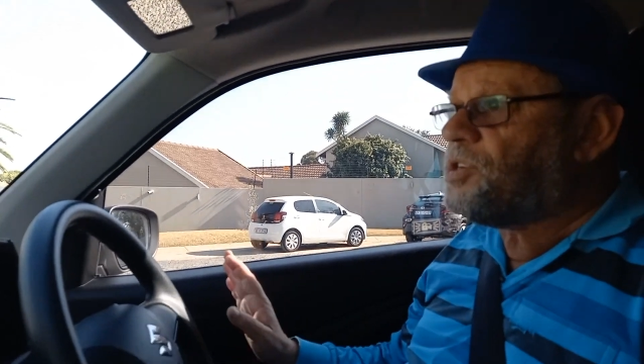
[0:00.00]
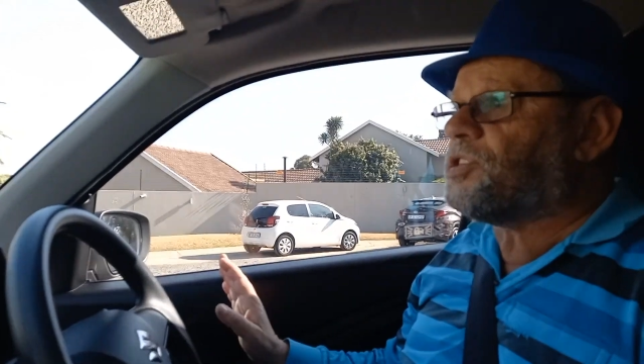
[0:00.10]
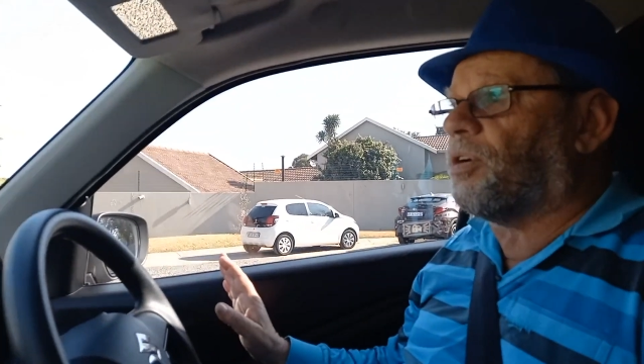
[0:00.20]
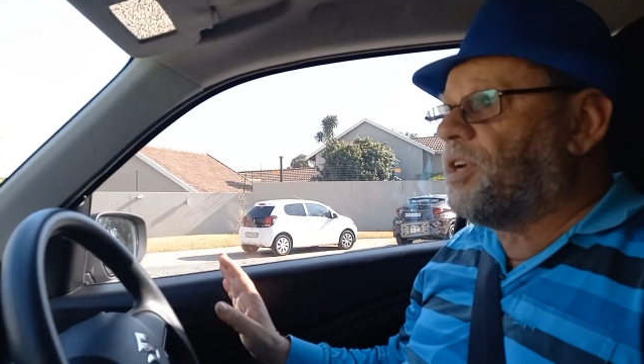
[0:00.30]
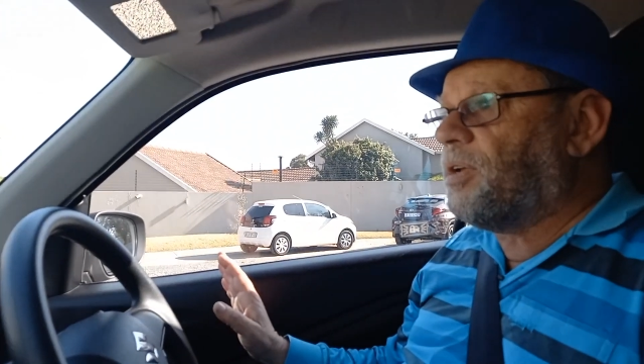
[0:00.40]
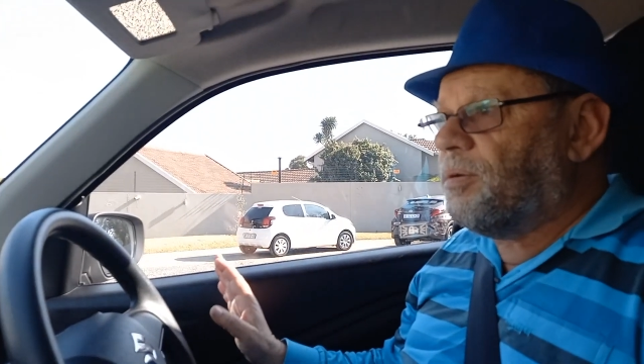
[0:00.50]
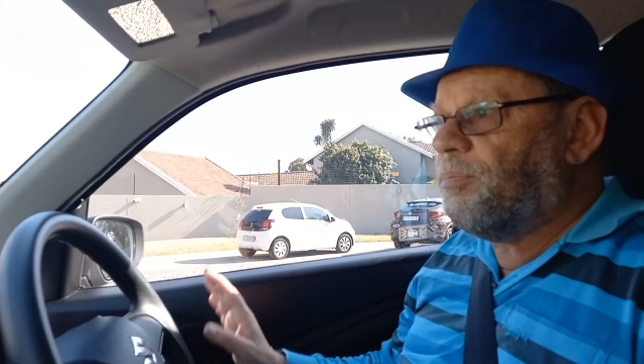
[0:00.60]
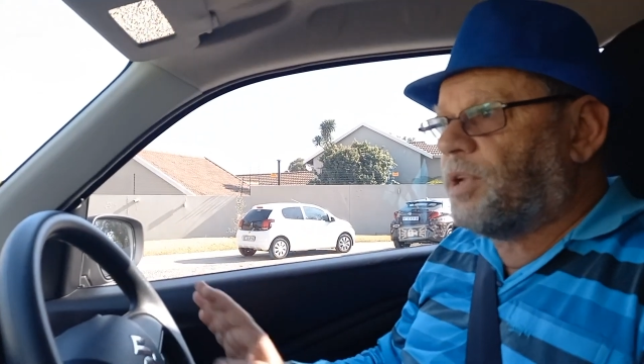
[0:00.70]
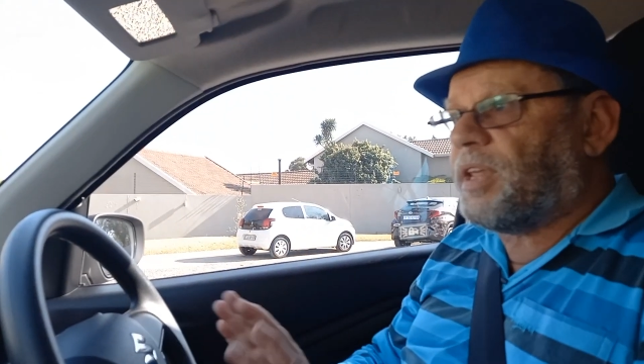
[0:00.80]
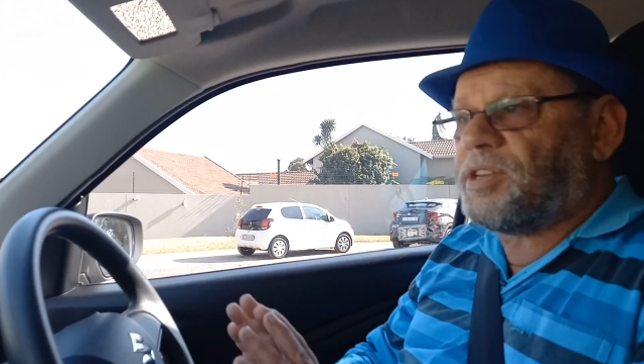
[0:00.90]
Sorry,
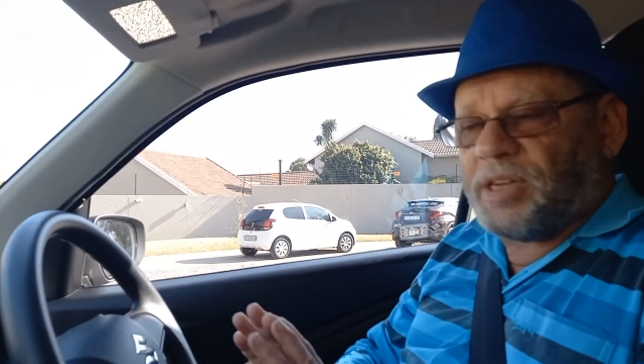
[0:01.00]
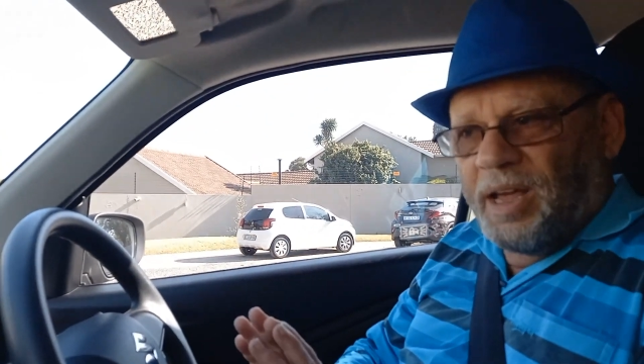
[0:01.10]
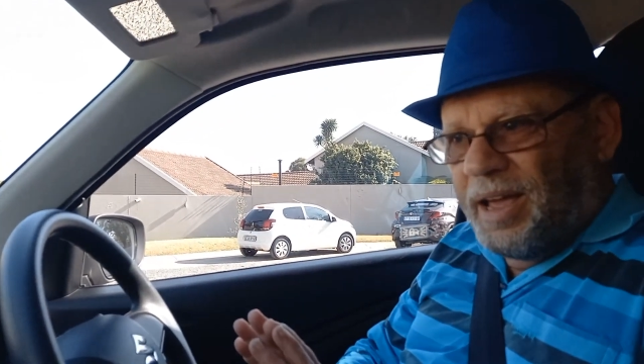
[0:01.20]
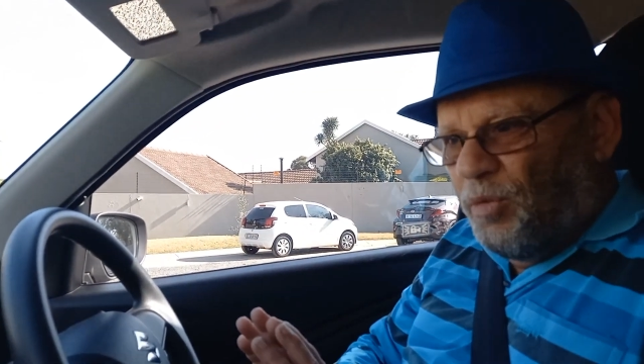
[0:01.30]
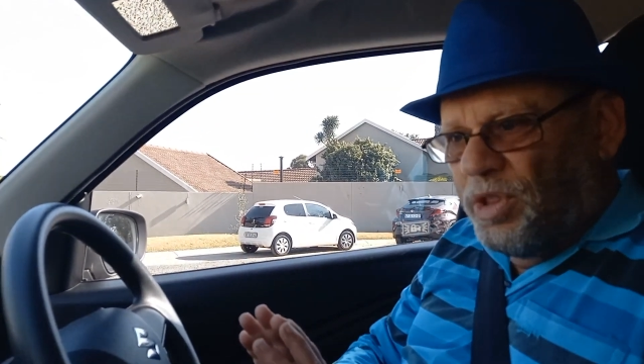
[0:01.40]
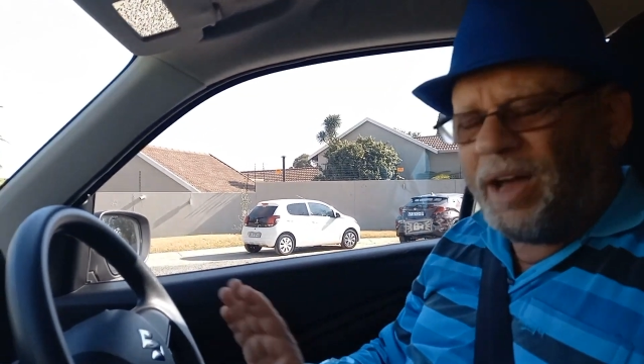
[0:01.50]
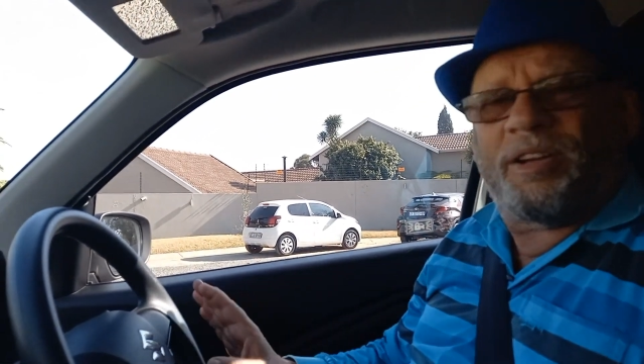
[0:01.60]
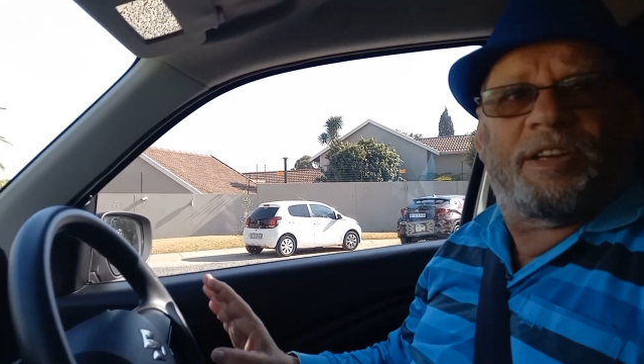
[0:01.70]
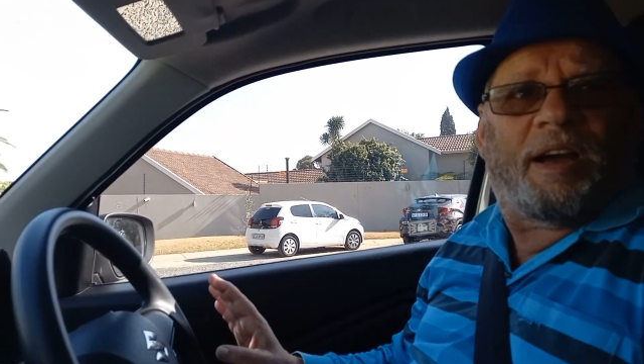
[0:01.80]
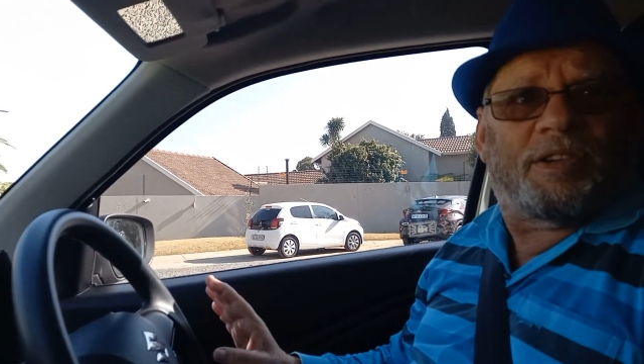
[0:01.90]
but that's
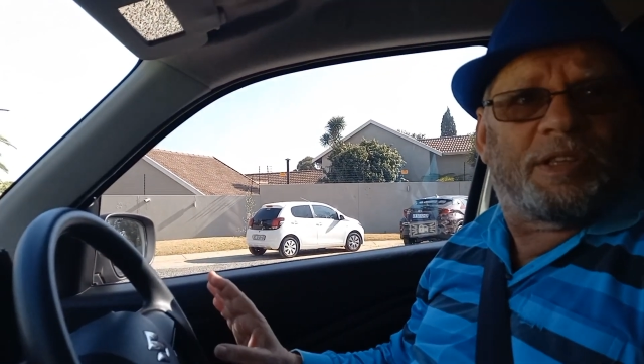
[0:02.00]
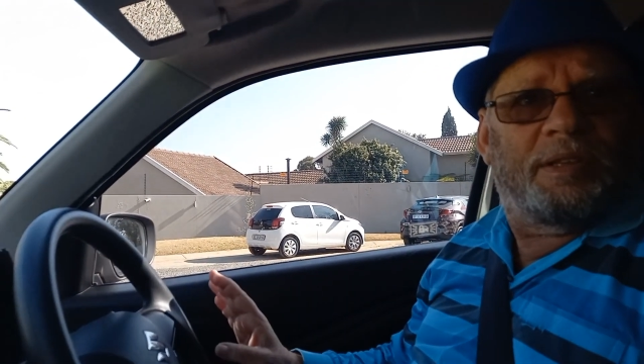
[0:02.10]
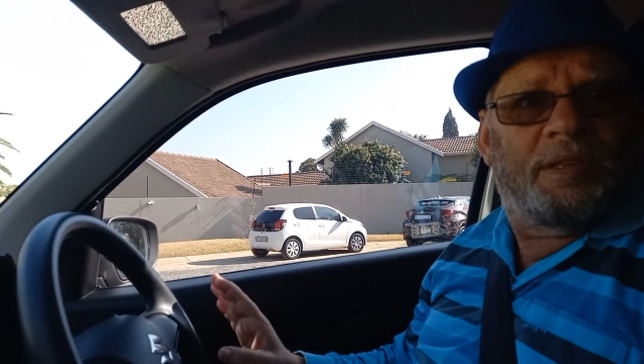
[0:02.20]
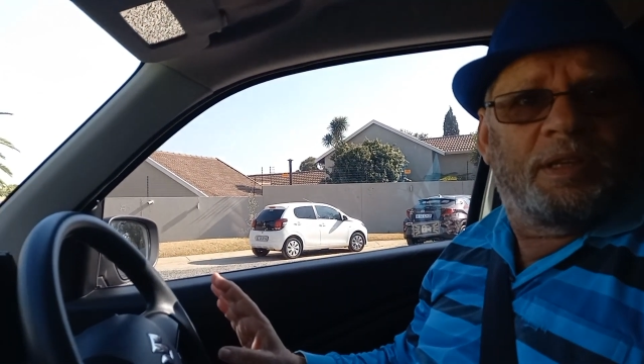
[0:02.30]
without a doubt.